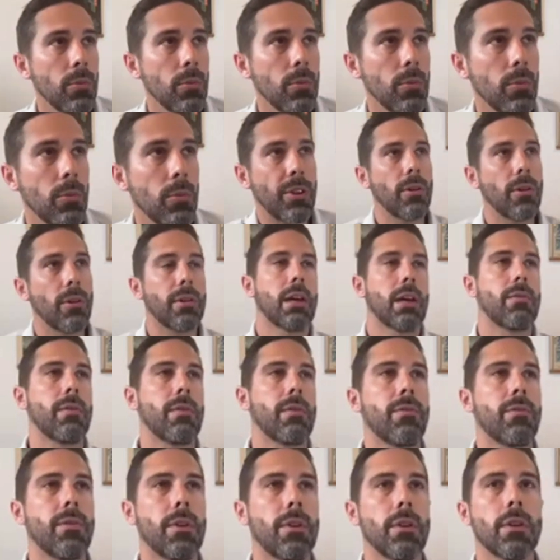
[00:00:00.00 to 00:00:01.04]
we don't have
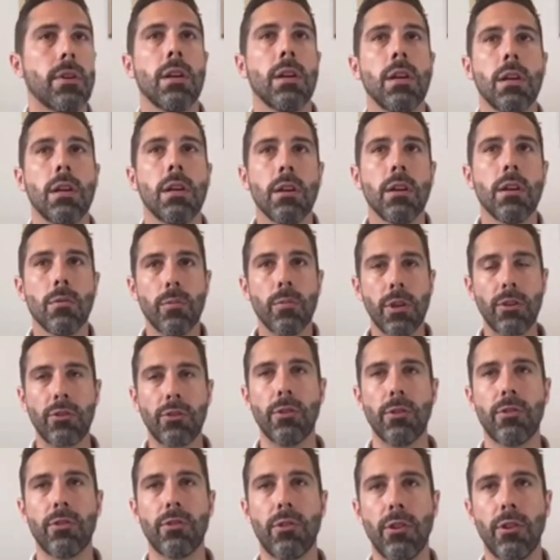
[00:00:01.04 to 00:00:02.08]
infinite
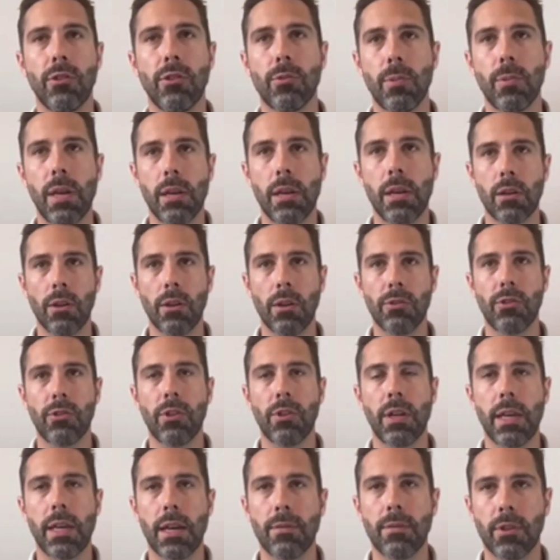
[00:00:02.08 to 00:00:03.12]
resources. We
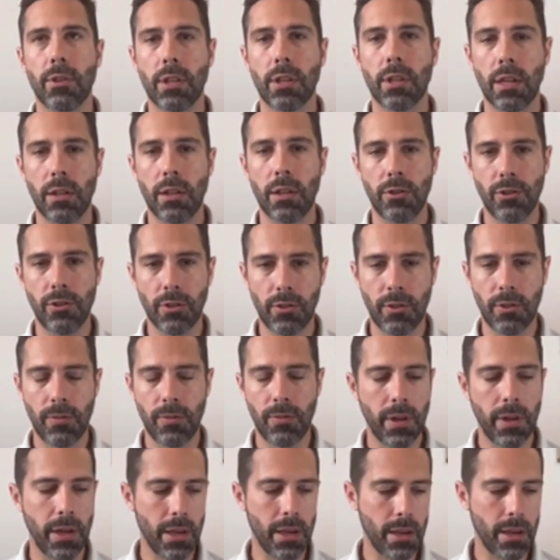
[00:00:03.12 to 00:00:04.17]
constantly have to kind of
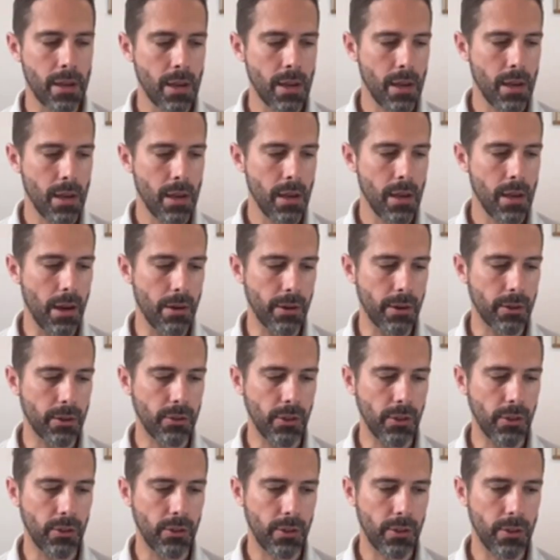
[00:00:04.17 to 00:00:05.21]
justify our
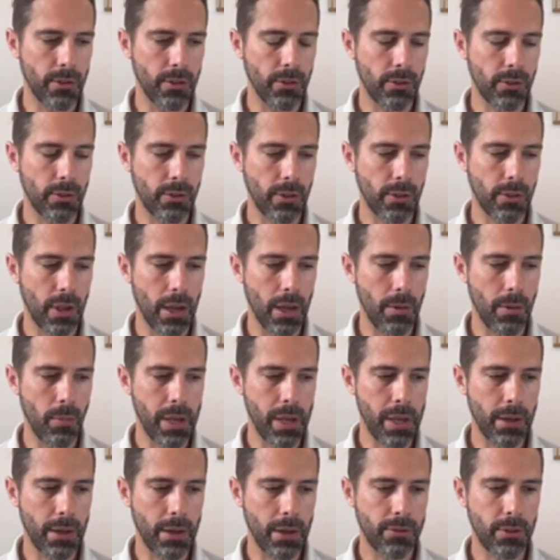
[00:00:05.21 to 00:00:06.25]
existence.
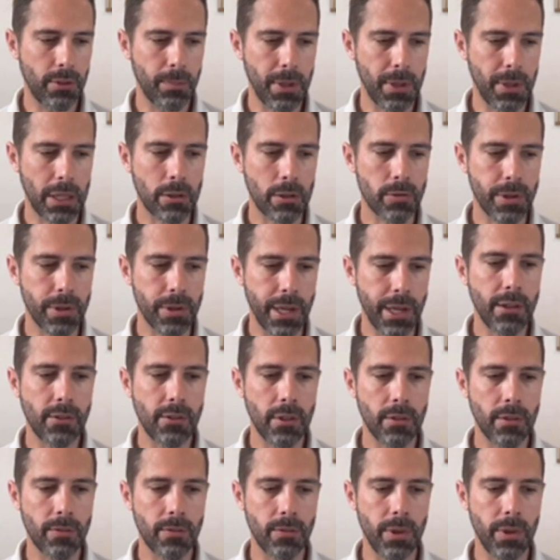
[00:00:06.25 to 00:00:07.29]
We have to be
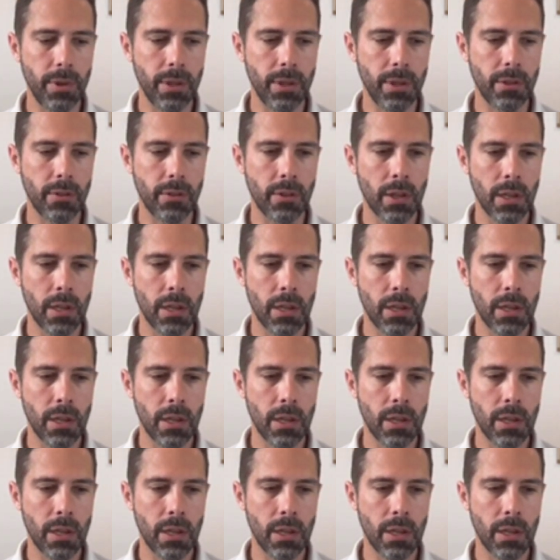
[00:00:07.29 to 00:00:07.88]
creative with